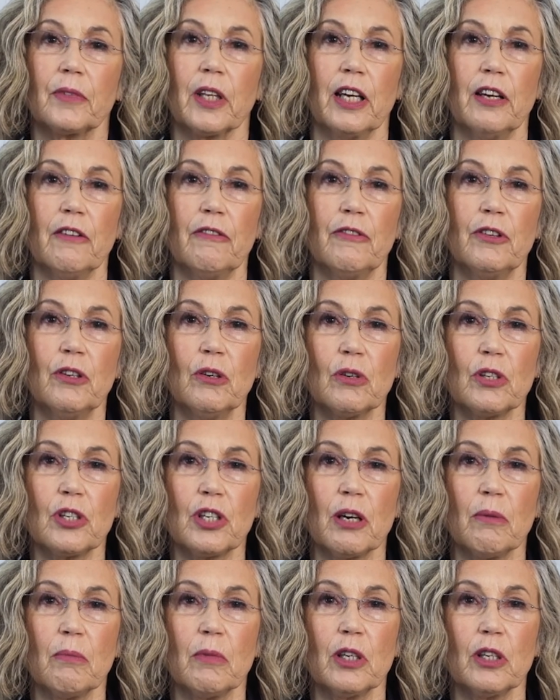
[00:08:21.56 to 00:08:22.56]
if you are
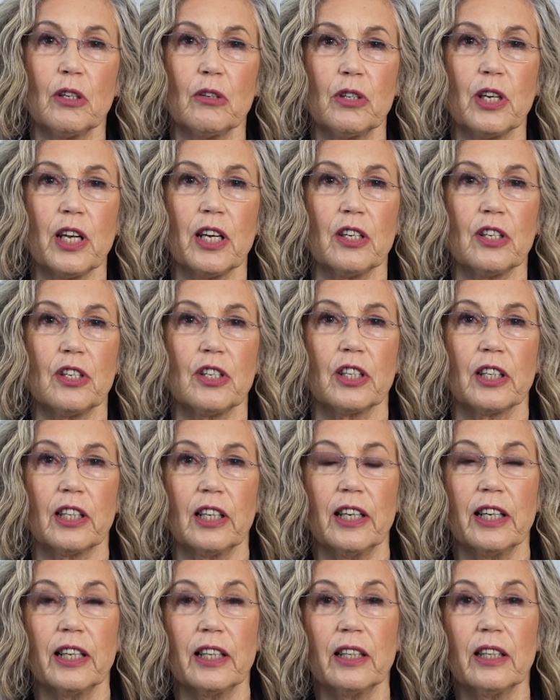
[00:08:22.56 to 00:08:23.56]
someone who tends to
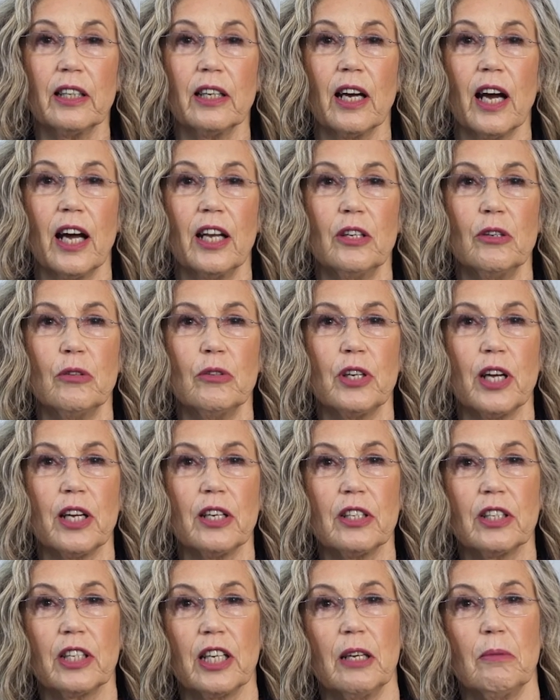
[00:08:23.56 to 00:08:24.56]
cling and you
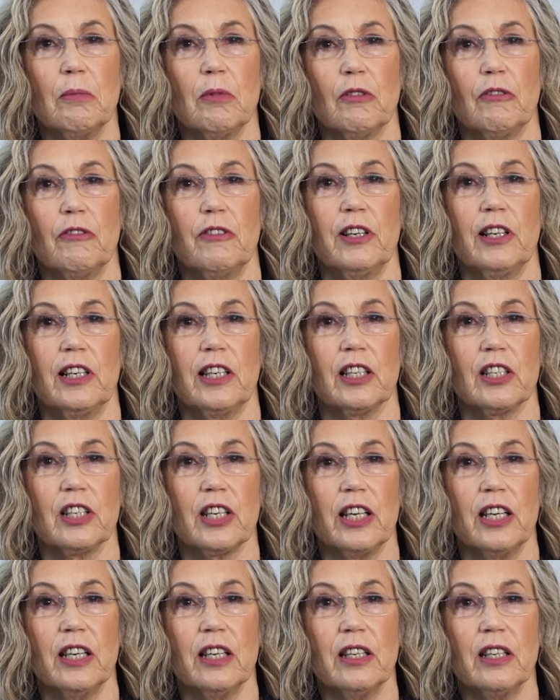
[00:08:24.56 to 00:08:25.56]
tend to keep your feelings
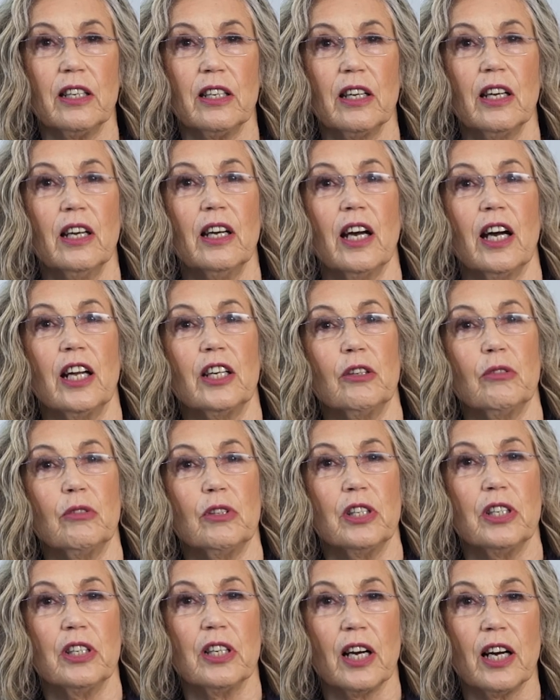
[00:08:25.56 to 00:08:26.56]
in and you
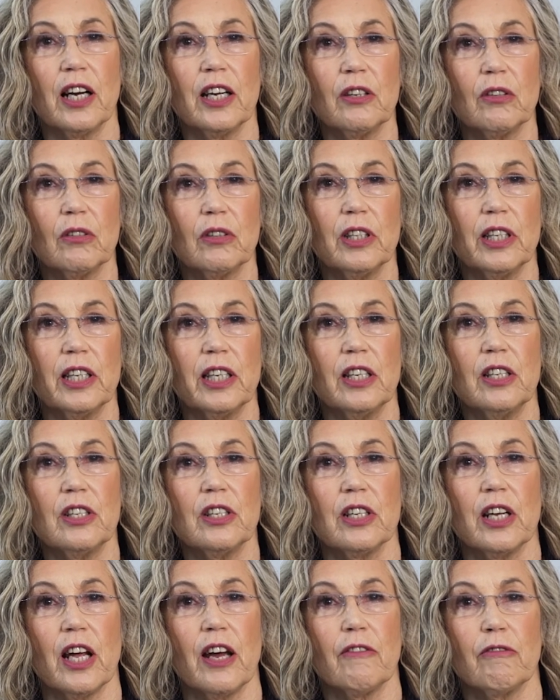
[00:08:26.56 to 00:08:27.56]
deny your needs
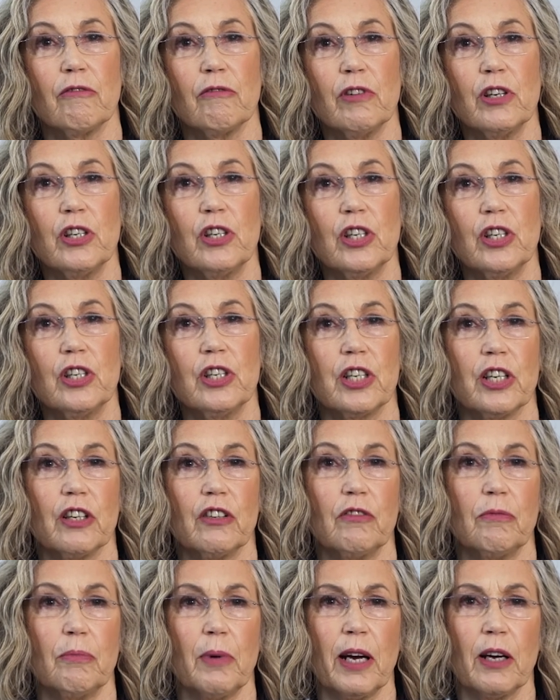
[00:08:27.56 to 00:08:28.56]
and have rigid
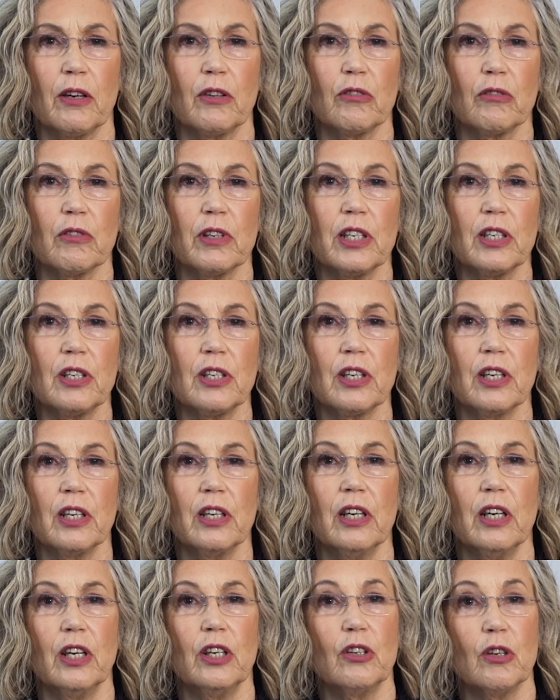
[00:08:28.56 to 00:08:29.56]
self-boundaries,
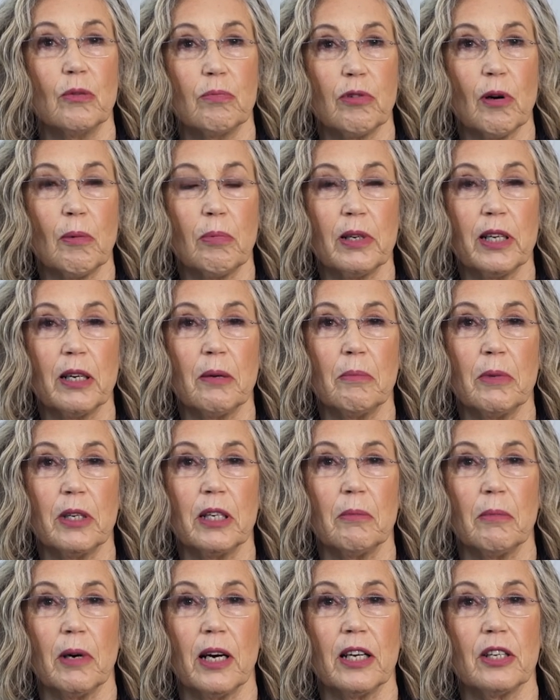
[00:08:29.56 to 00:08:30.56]
you're probably a
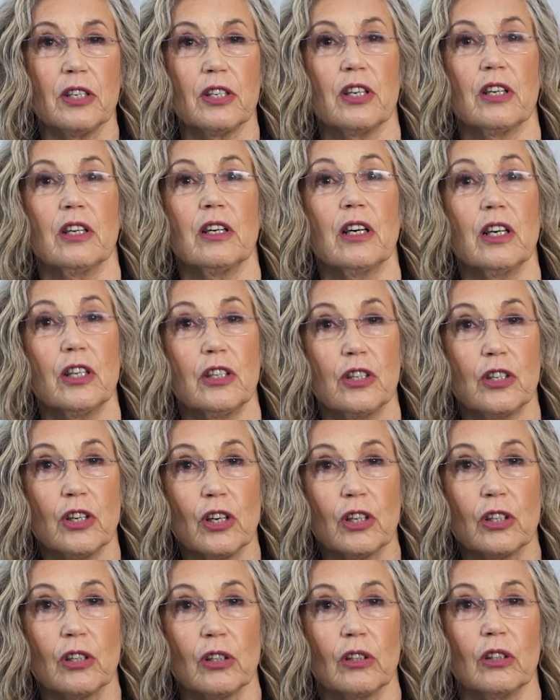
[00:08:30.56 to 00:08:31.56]
minimizer, a
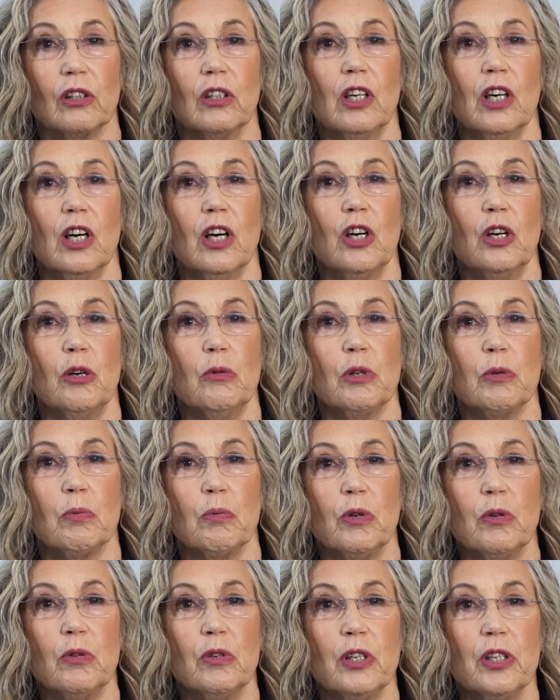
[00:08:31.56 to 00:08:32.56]
turtle, who was
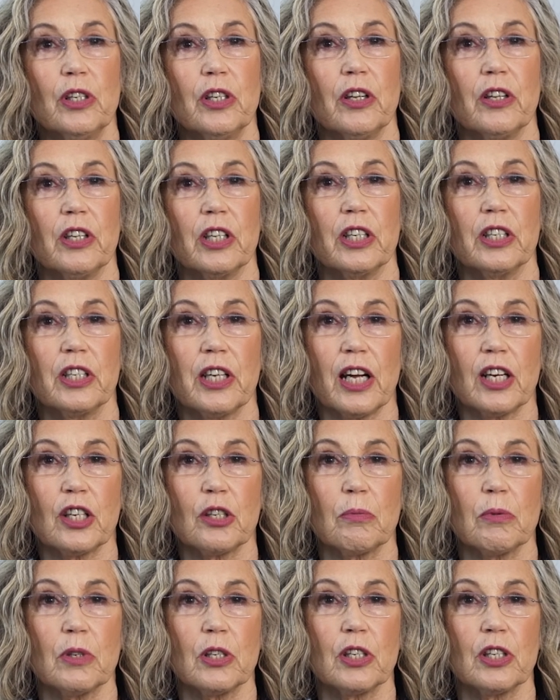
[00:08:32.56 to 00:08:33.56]
wounded at the
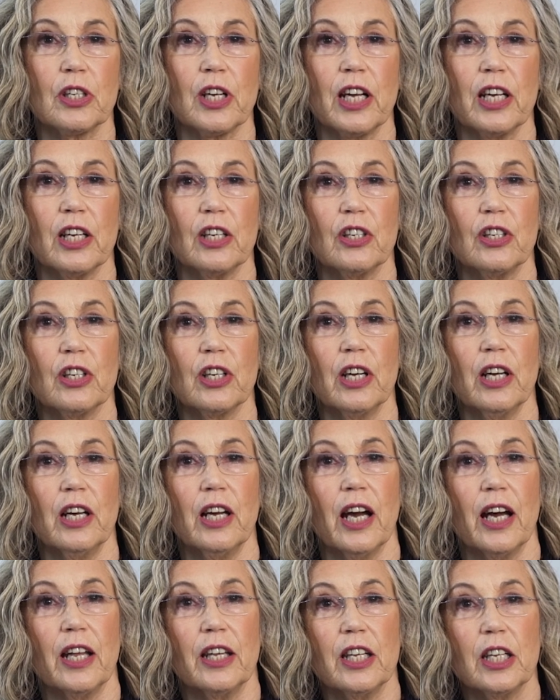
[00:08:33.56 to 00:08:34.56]
attachment stage,
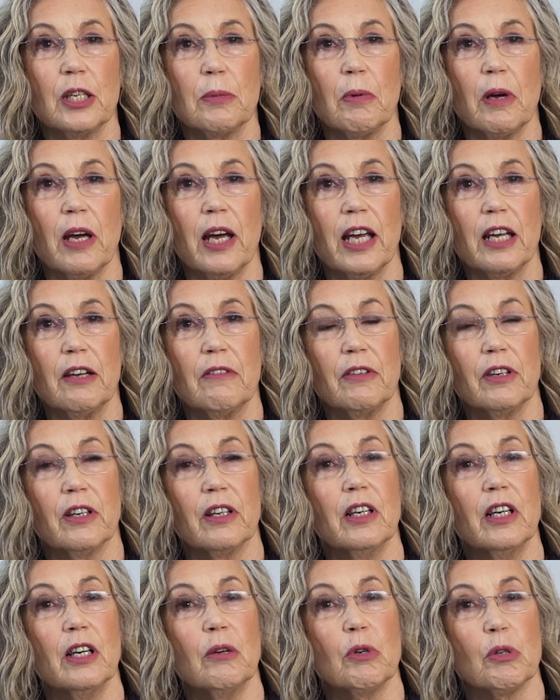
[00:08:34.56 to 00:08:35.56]
and this behaviour
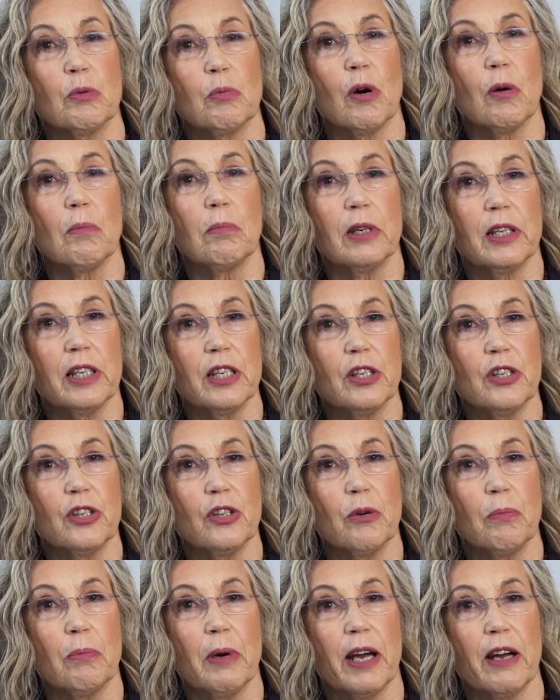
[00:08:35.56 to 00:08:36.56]
was what pleased
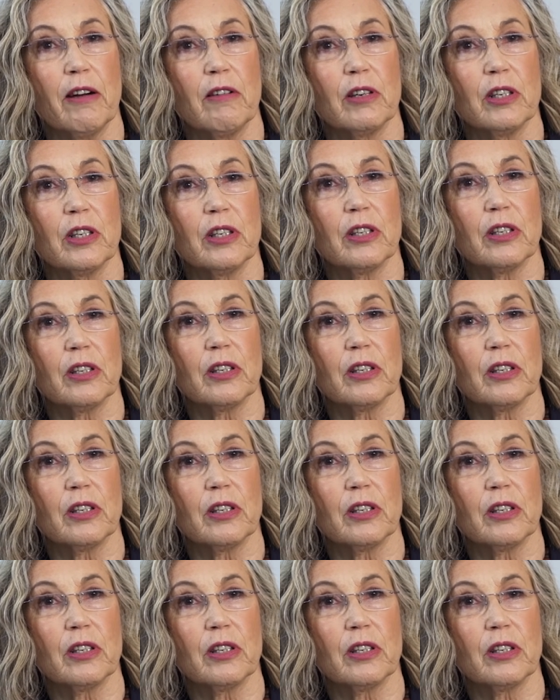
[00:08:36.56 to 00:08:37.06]
your parent.